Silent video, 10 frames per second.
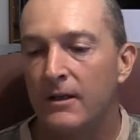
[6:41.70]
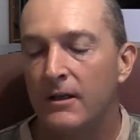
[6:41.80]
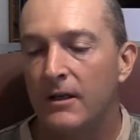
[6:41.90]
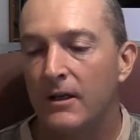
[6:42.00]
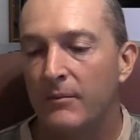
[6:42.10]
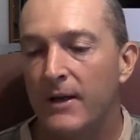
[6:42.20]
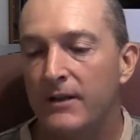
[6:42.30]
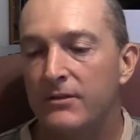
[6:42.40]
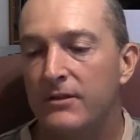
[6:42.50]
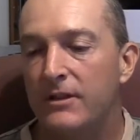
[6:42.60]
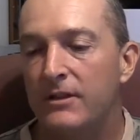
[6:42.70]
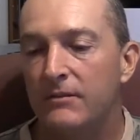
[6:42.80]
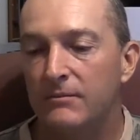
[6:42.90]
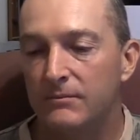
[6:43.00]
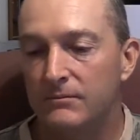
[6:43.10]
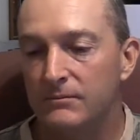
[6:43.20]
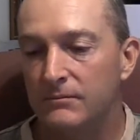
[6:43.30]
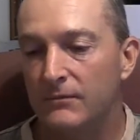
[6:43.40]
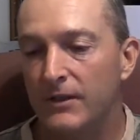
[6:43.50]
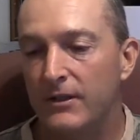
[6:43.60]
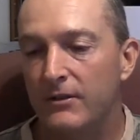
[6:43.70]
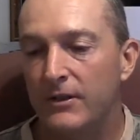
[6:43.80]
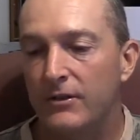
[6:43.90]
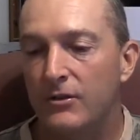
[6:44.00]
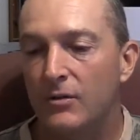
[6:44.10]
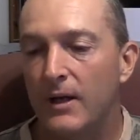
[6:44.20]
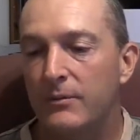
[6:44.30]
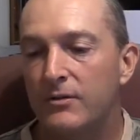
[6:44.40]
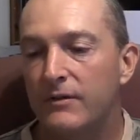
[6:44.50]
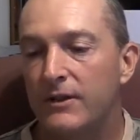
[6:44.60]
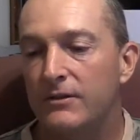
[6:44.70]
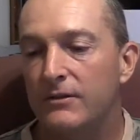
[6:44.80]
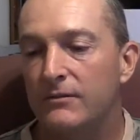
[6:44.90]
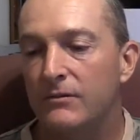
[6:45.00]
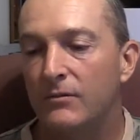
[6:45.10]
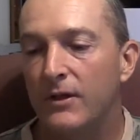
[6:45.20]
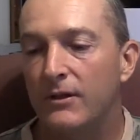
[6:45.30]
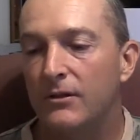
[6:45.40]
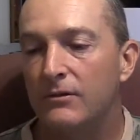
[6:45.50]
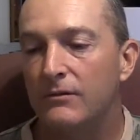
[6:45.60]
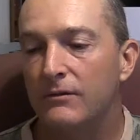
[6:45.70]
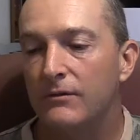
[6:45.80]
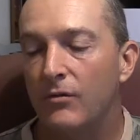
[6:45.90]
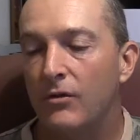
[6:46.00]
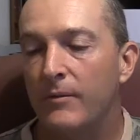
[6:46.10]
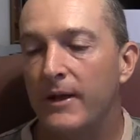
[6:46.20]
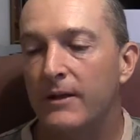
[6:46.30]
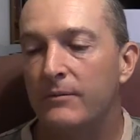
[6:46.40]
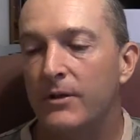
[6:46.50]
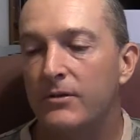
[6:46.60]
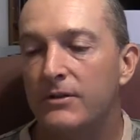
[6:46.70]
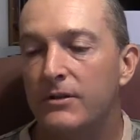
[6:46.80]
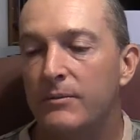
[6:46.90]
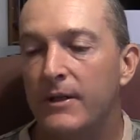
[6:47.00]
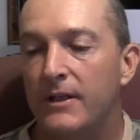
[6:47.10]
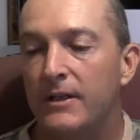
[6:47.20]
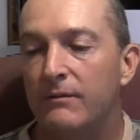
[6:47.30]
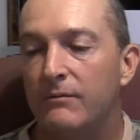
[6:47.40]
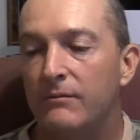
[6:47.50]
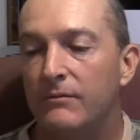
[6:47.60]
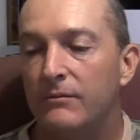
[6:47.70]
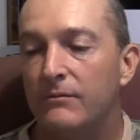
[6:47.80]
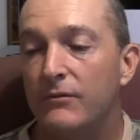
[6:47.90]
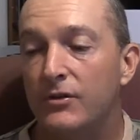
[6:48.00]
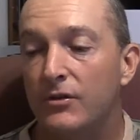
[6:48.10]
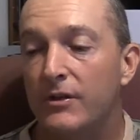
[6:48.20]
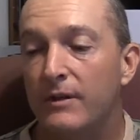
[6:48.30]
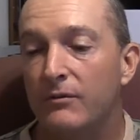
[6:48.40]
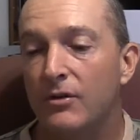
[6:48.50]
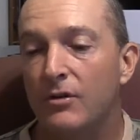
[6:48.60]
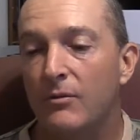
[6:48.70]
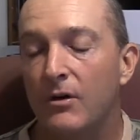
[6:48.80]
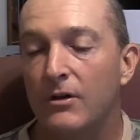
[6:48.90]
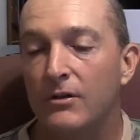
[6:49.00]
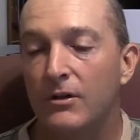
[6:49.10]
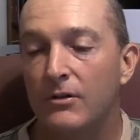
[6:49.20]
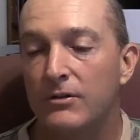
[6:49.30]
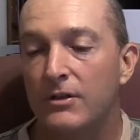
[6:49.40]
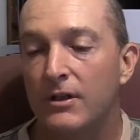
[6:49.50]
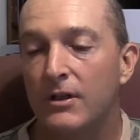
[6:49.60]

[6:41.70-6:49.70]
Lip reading: Back to the letter here. Your observation record form and postage paid return envelope are enclosed.